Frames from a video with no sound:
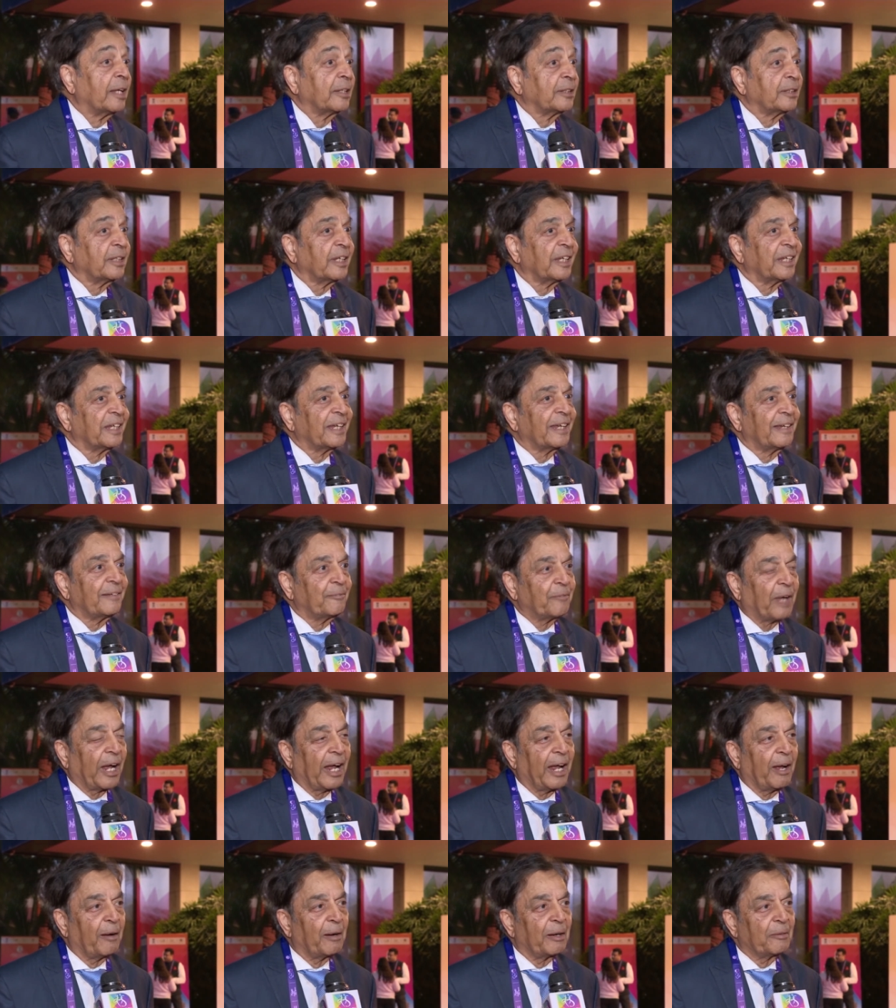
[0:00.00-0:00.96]
See,
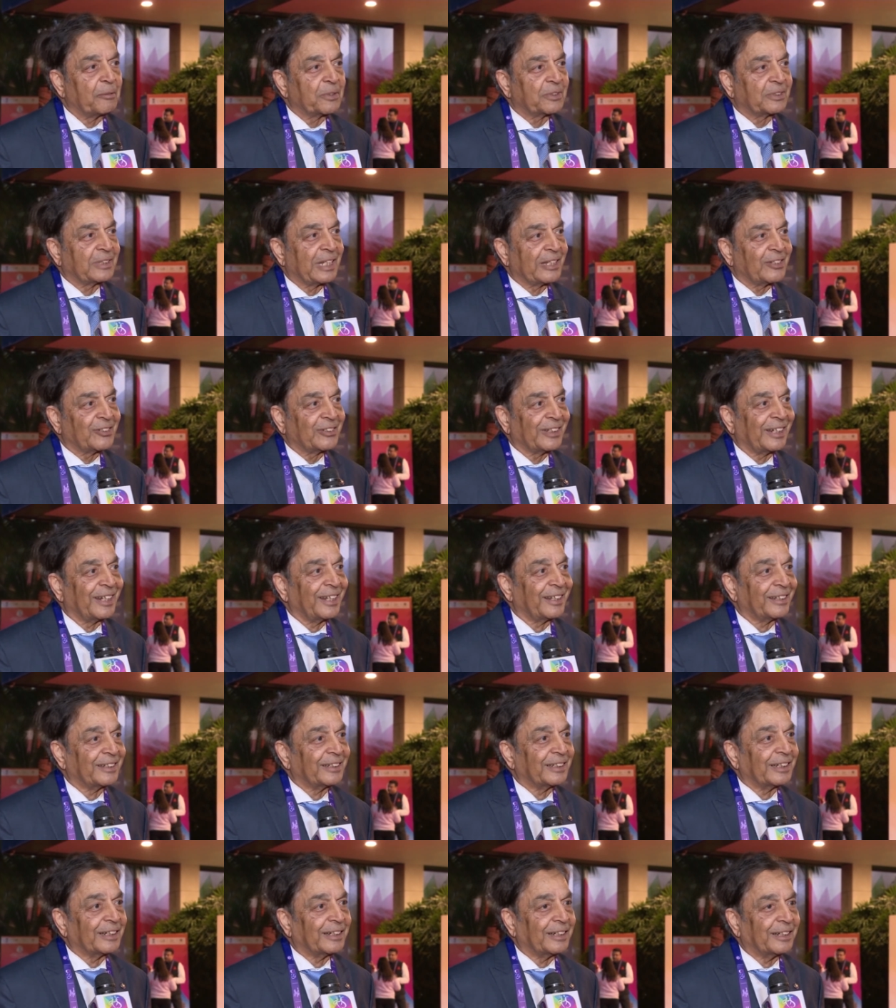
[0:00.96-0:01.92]
I was just
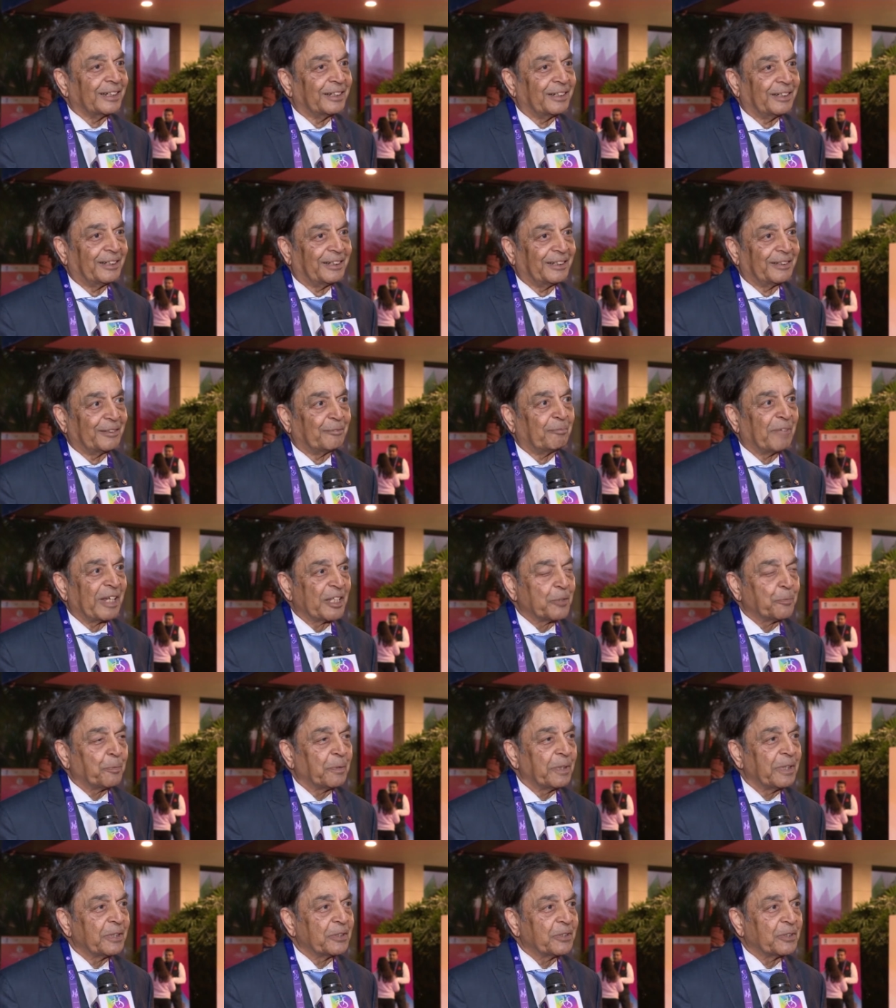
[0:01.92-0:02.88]
telling uh, in my
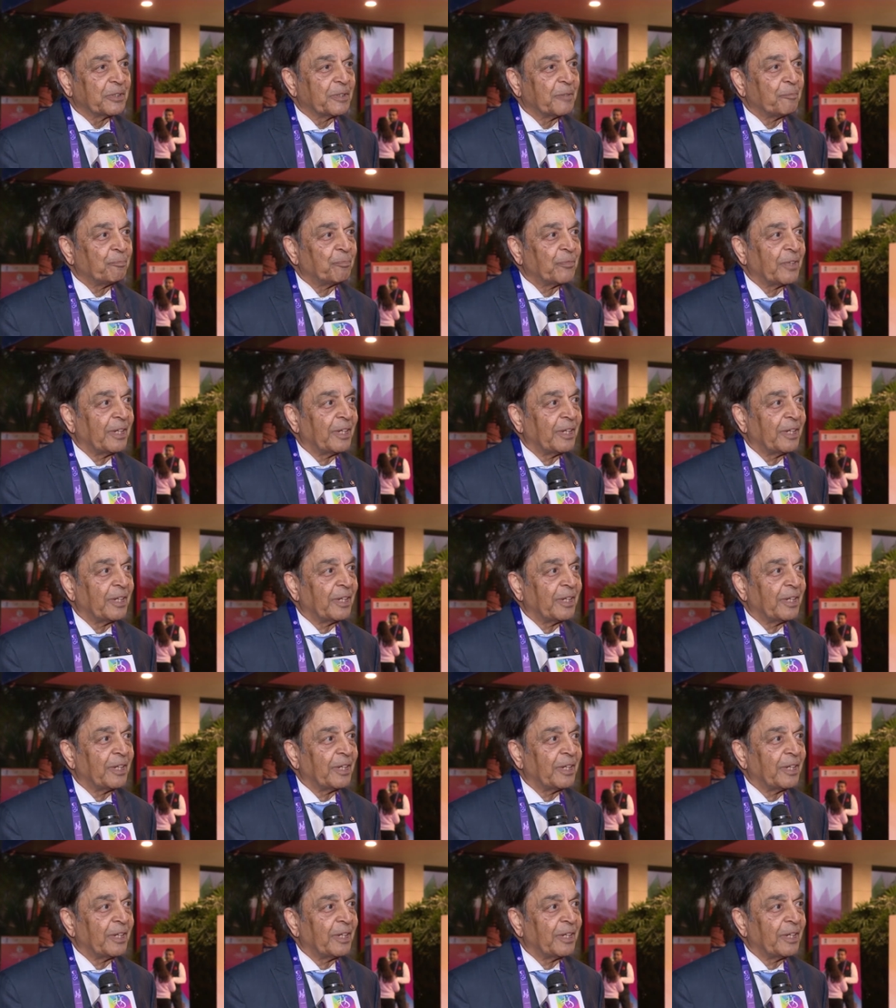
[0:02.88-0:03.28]
speech,